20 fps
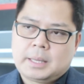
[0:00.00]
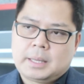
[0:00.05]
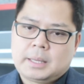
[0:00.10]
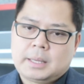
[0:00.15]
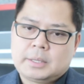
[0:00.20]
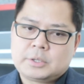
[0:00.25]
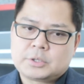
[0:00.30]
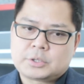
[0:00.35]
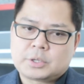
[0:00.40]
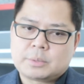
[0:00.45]

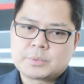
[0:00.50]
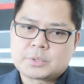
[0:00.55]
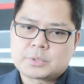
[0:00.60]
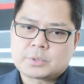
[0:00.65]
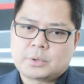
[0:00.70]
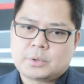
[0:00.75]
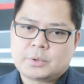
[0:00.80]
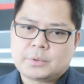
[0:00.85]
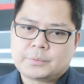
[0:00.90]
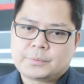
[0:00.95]
in terms
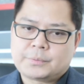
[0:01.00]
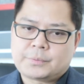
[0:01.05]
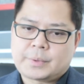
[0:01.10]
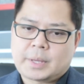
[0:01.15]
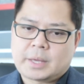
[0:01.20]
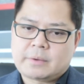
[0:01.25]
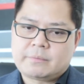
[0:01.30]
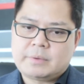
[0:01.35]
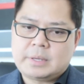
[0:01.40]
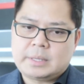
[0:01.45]
of
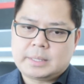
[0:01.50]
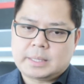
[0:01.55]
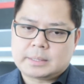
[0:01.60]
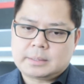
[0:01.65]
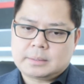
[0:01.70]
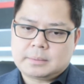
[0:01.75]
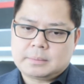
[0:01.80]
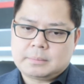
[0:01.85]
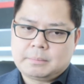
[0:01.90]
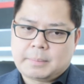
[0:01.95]
having
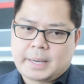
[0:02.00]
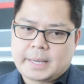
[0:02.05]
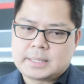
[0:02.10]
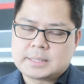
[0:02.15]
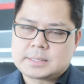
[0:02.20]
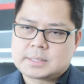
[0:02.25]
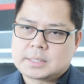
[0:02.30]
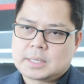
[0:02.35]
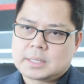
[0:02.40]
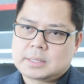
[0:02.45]
that
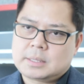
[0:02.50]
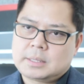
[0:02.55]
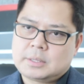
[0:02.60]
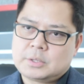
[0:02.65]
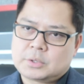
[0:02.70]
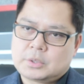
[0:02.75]
mindset